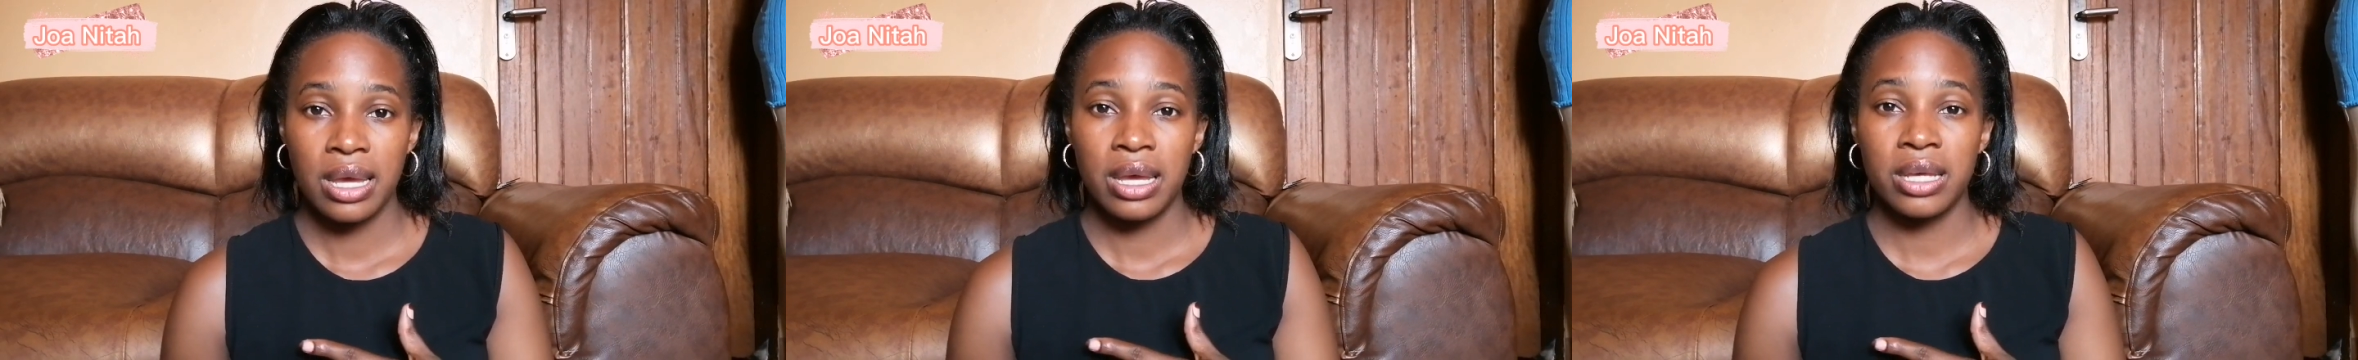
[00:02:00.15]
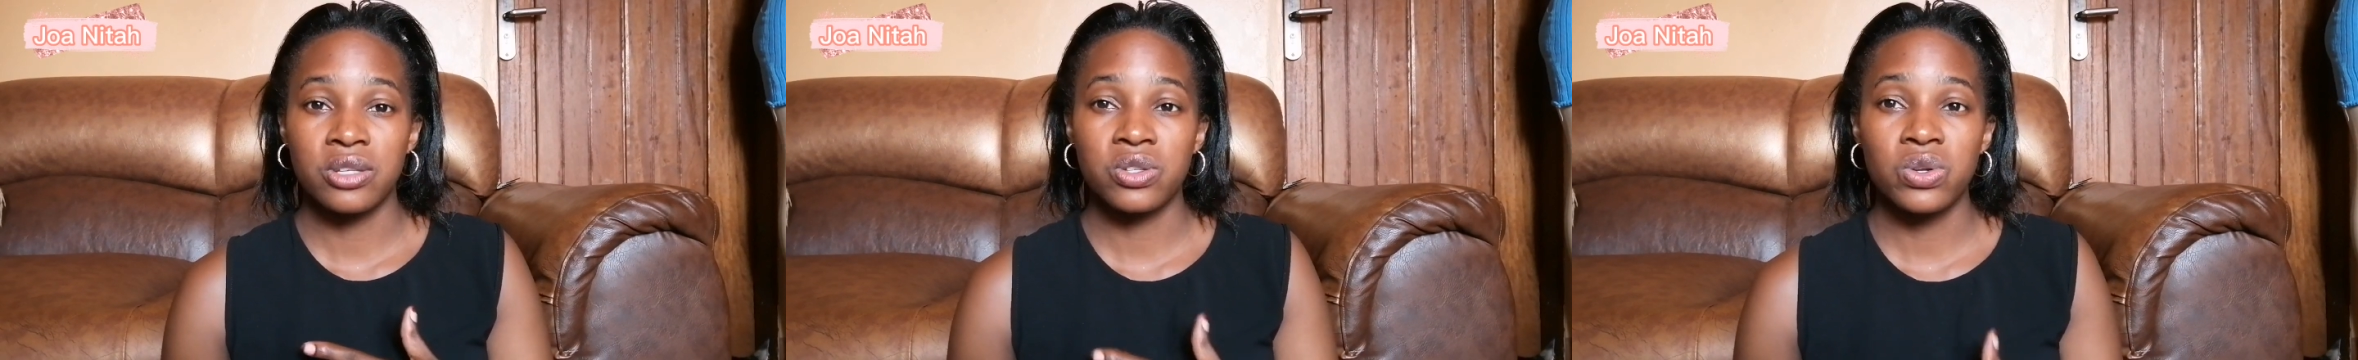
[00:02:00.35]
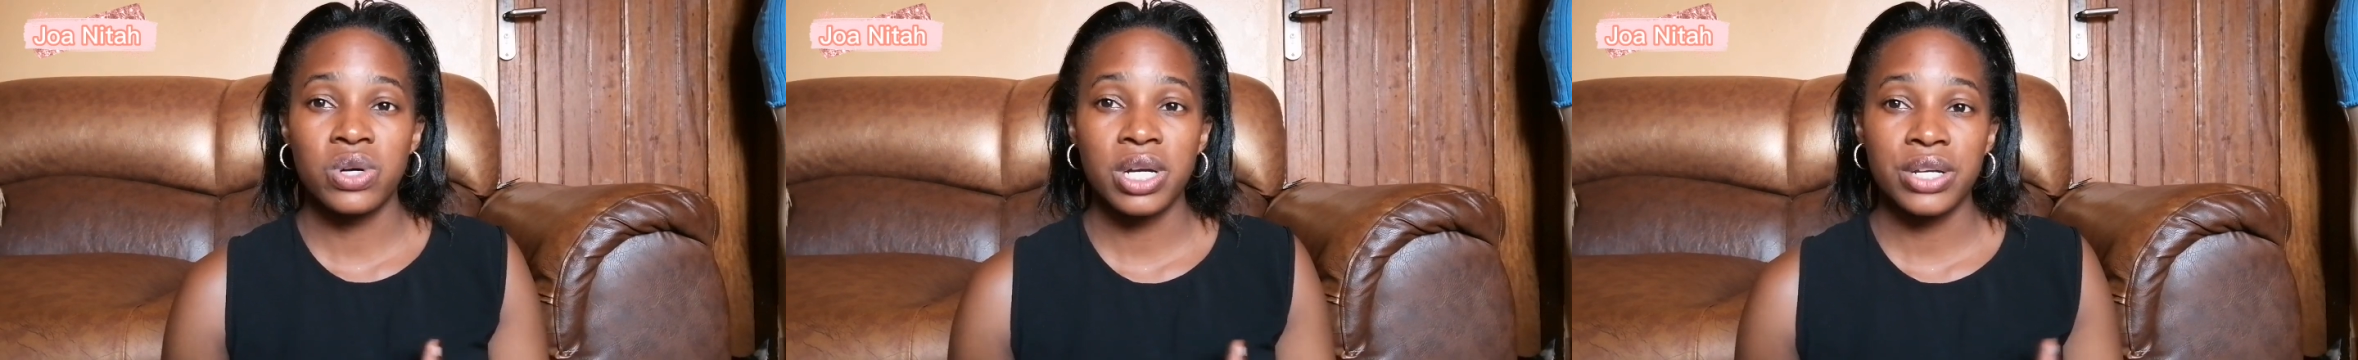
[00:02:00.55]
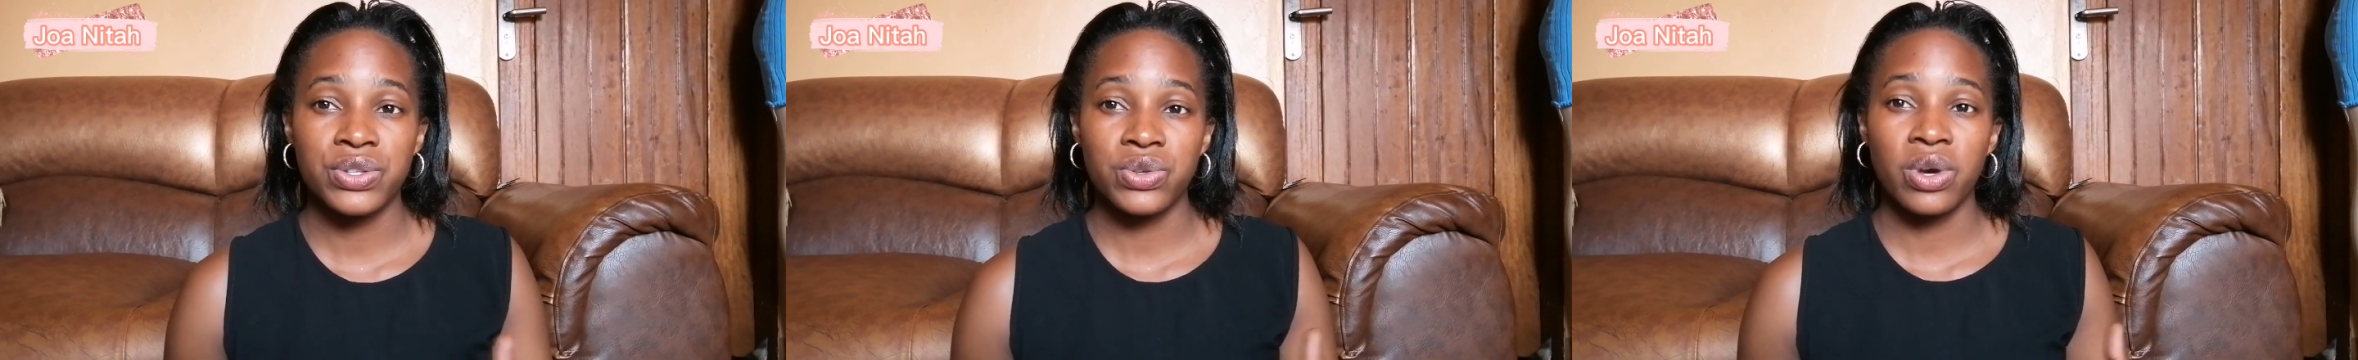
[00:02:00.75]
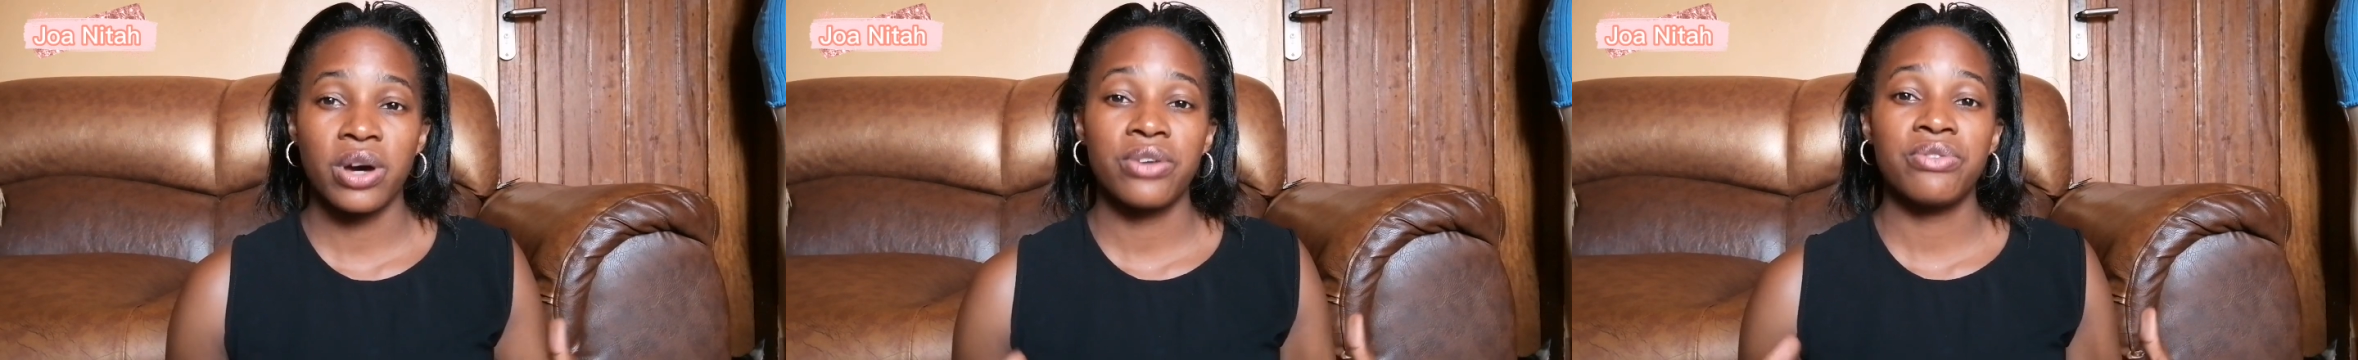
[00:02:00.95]
as long
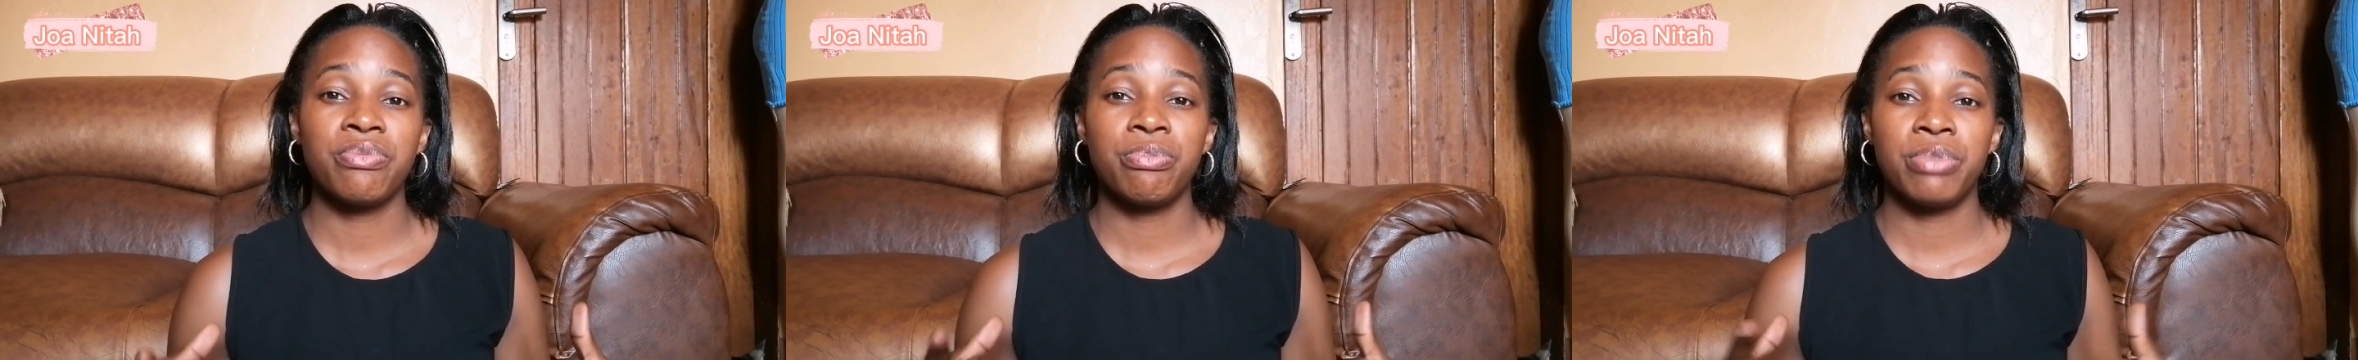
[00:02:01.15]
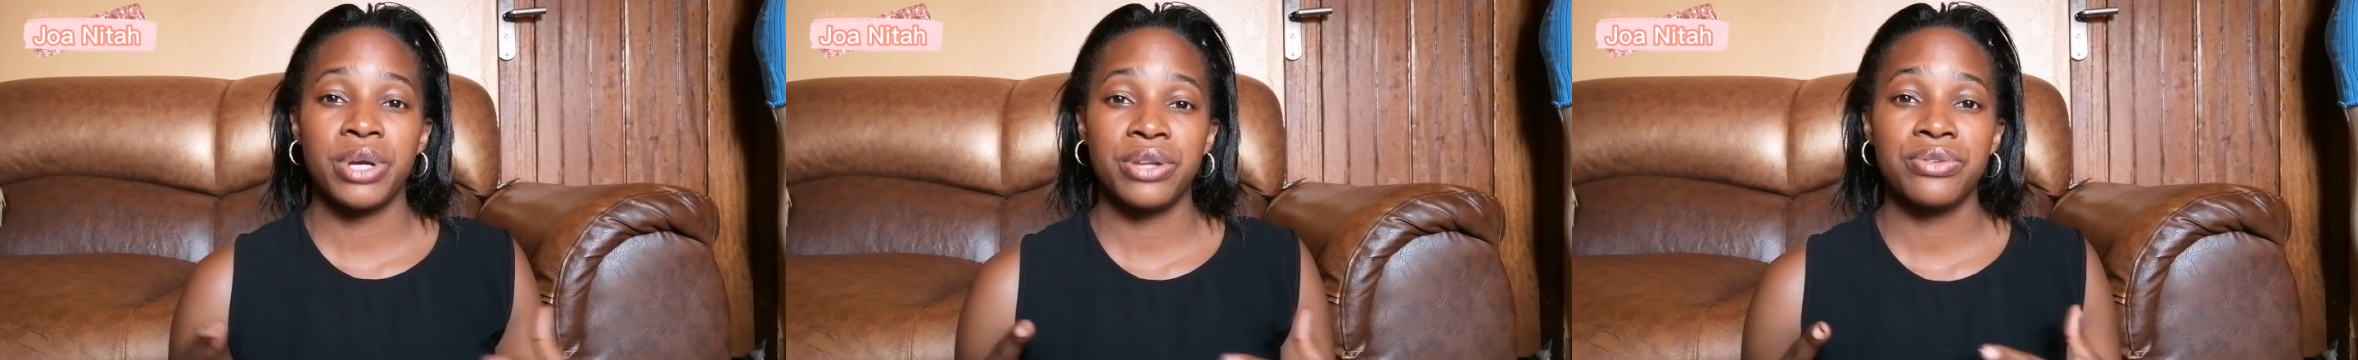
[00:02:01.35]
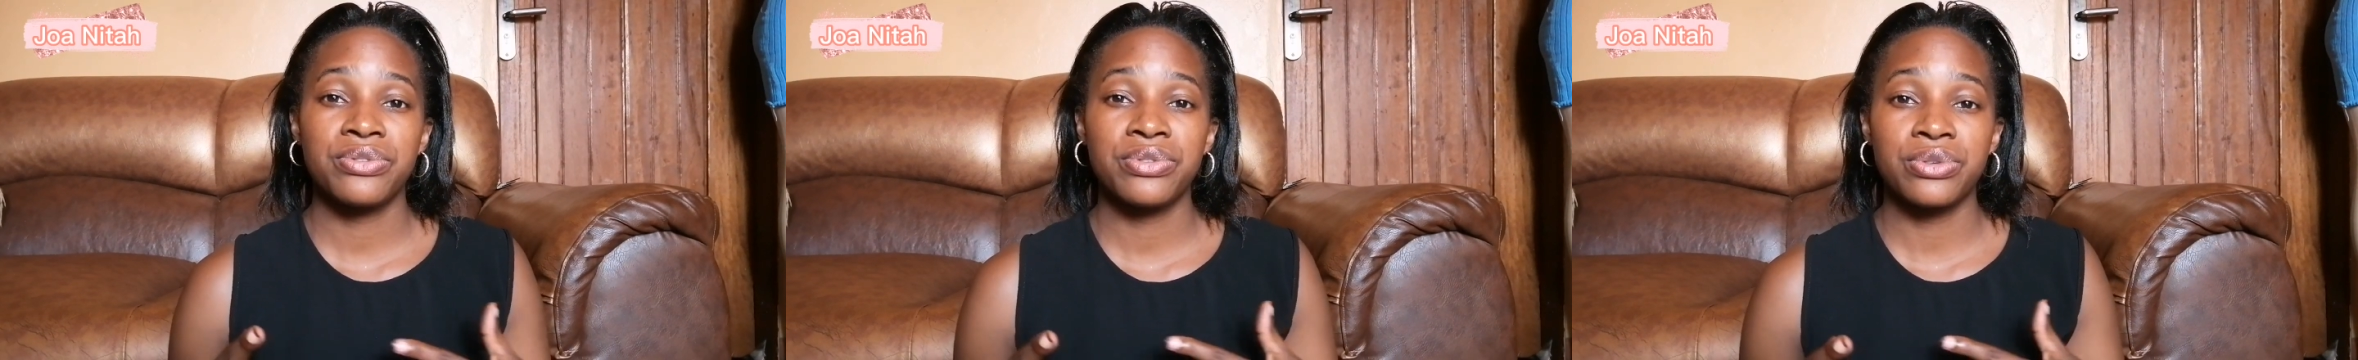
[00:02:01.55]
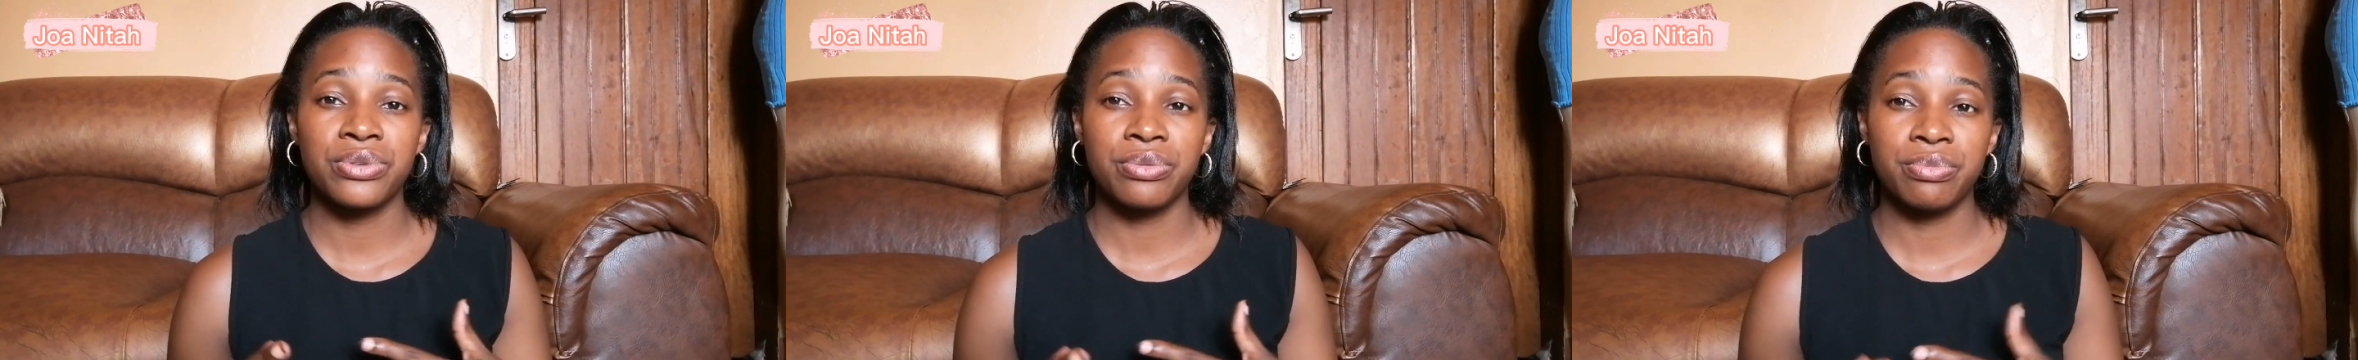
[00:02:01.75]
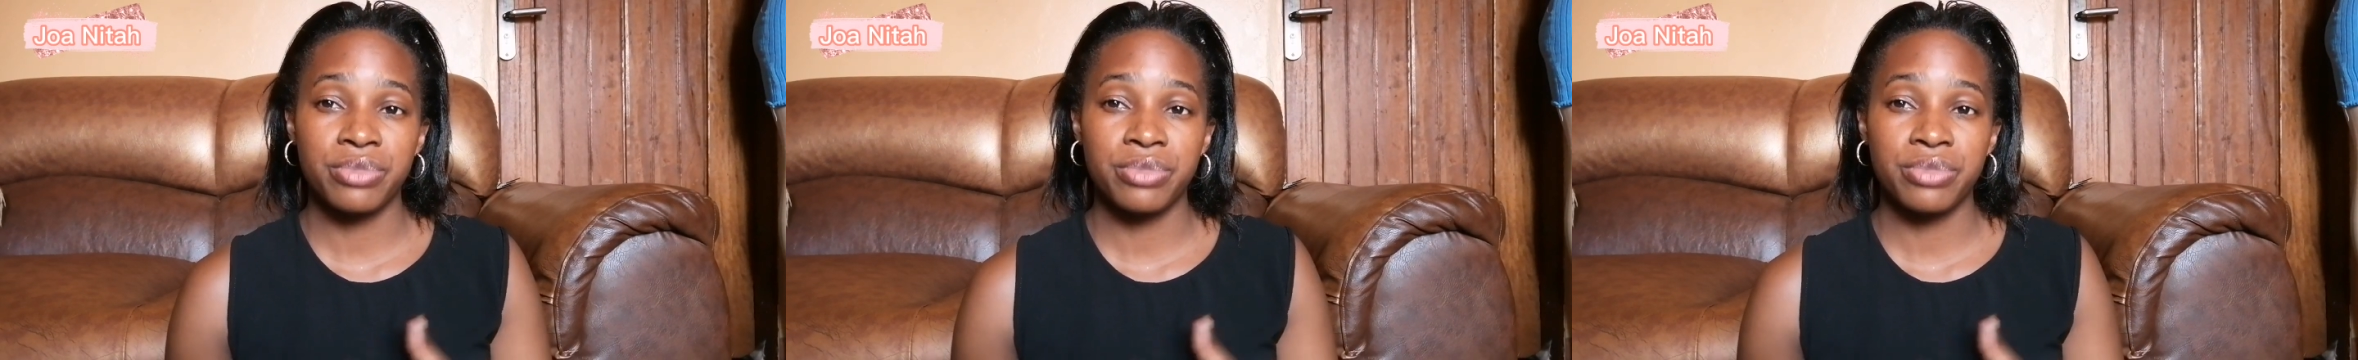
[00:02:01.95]
as you have painful